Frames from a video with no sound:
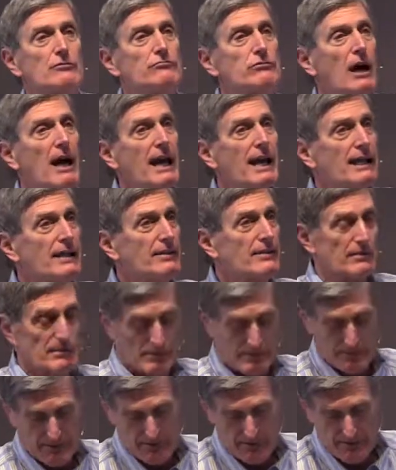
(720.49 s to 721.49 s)
right.
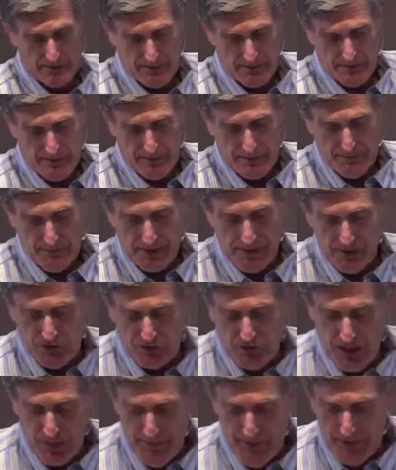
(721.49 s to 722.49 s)
He's
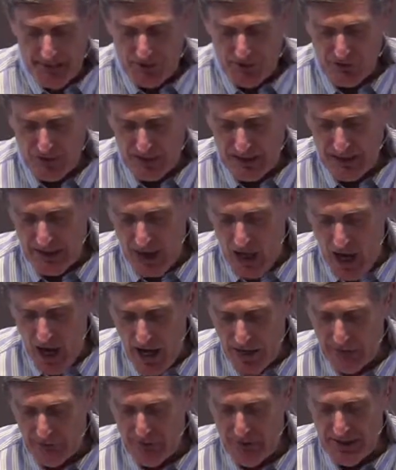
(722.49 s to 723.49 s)
coming as the
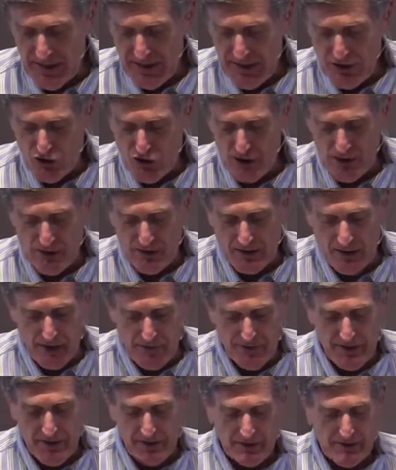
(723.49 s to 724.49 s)
God of the ancient
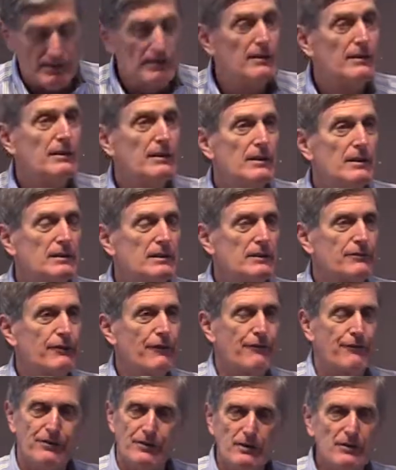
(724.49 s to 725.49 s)
covenant to
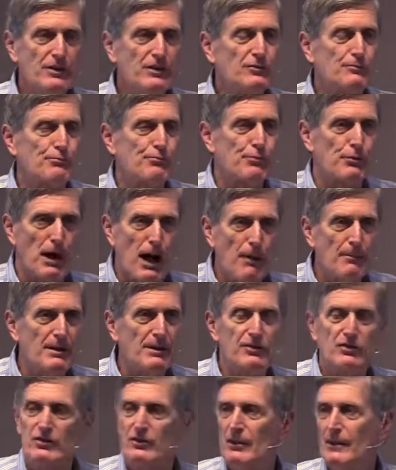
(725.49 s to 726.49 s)
fulfill his
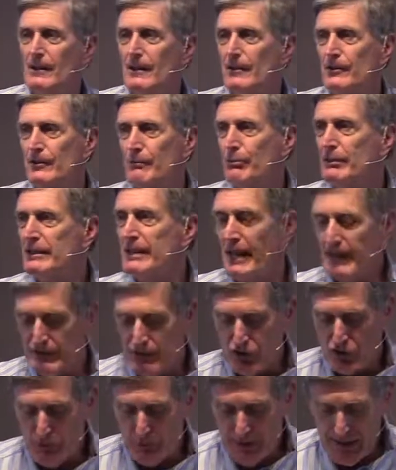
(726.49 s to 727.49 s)
promise to protect
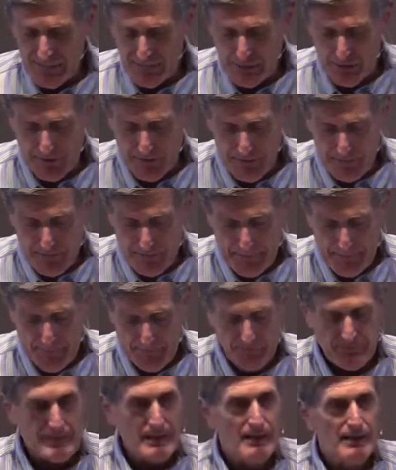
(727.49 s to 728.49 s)
his people.
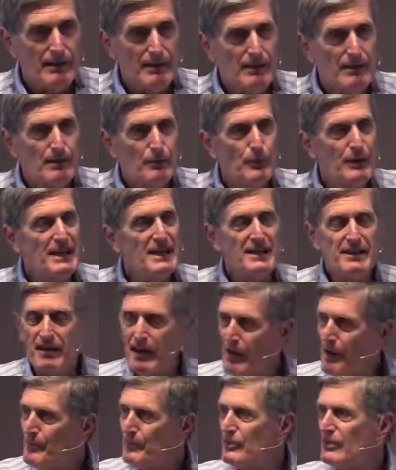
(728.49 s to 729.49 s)
When he
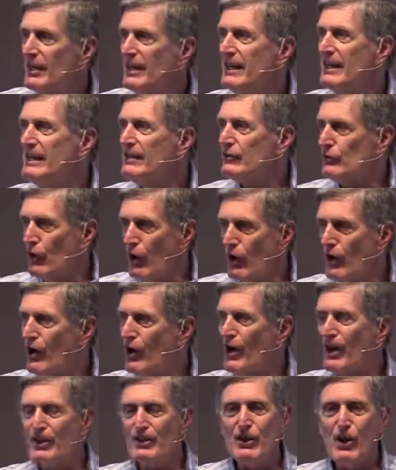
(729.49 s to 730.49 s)
comes, he's
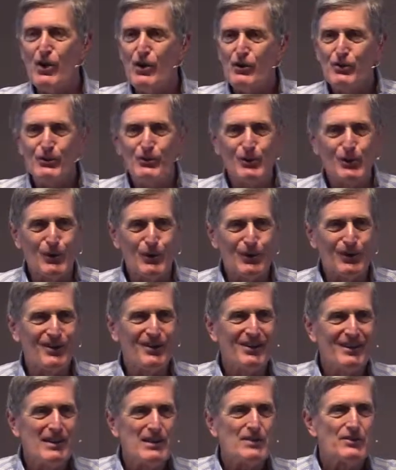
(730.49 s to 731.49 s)
on
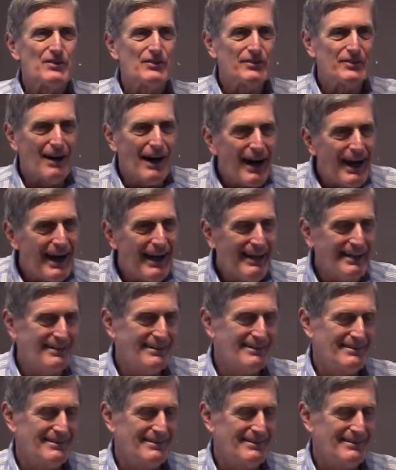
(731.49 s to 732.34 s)
your side